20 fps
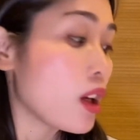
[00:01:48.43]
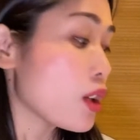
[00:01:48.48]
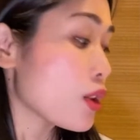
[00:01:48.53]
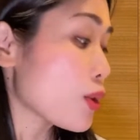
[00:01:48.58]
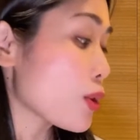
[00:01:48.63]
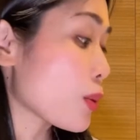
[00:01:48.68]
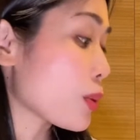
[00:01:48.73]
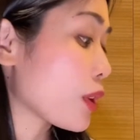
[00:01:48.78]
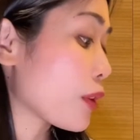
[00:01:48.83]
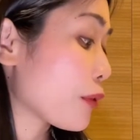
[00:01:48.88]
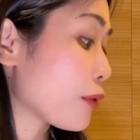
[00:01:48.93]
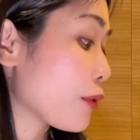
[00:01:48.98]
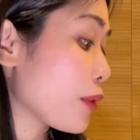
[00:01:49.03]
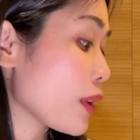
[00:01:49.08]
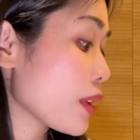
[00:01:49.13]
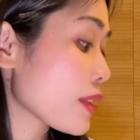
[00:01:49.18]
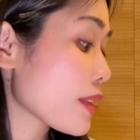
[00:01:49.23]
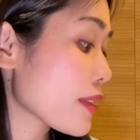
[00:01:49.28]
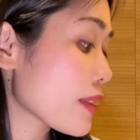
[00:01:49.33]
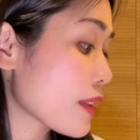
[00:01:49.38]
So the
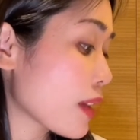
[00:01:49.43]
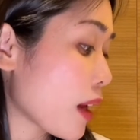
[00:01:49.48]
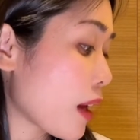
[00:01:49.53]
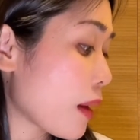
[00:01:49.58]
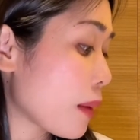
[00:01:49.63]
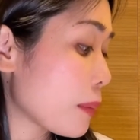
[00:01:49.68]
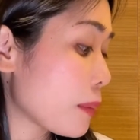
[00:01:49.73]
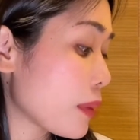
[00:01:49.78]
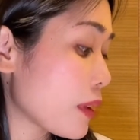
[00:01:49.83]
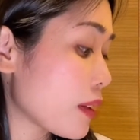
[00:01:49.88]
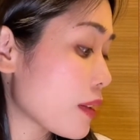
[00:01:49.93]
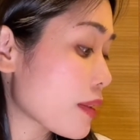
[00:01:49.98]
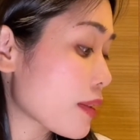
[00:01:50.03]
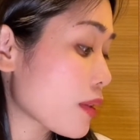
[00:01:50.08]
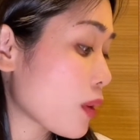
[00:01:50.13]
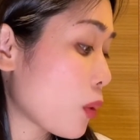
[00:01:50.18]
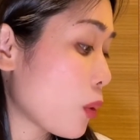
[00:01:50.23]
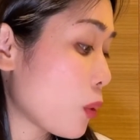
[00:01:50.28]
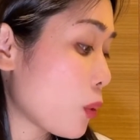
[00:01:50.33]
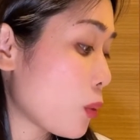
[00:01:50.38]
first step is
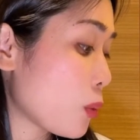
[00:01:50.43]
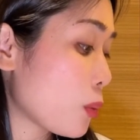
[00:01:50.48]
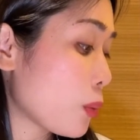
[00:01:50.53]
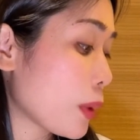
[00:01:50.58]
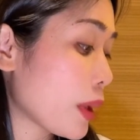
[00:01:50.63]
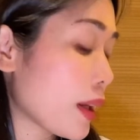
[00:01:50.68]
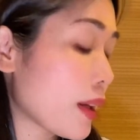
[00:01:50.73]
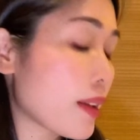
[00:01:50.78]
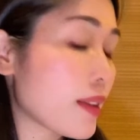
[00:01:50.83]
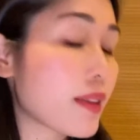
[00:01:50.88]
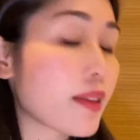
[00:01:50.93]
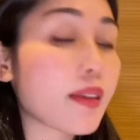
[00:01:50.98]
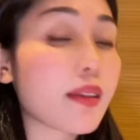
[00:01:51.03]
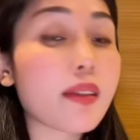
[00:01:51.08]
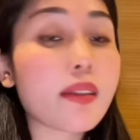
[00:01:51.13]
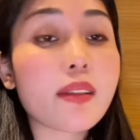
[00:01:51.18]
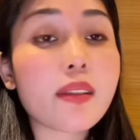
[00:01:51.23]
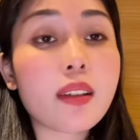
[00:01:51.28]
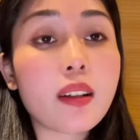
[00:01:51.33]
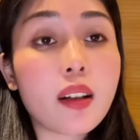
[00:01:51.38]

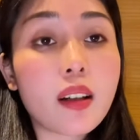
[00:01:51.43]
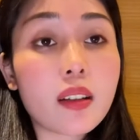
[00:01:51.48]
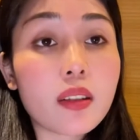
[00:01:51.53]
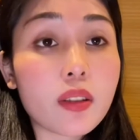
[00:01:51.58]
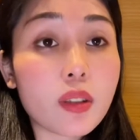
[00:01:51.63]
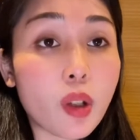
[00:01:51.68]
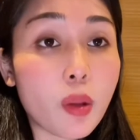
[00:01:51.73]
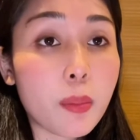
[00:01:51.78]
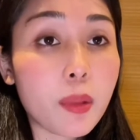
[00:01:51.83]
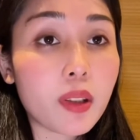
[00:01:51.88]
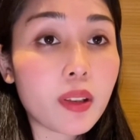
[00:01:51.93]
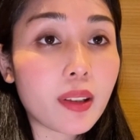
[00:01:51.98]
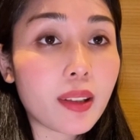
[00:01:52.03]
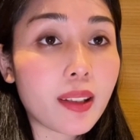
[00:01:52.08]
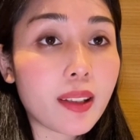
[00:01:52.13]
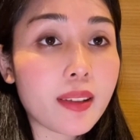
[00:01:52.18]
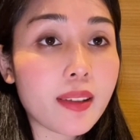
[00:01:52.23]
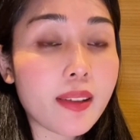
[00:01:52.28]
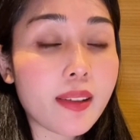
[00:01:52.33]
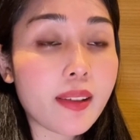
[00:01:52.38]
always double
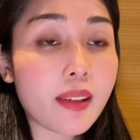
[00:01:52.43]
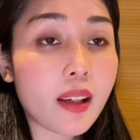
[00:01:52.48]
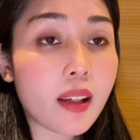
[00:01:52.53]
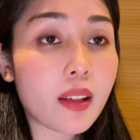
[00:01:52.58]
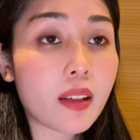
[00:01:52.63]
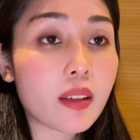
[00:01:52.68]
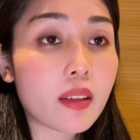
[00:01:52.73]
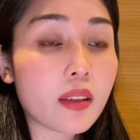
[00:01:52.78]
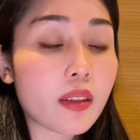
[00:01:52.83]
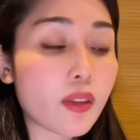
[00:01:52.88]
cleansing.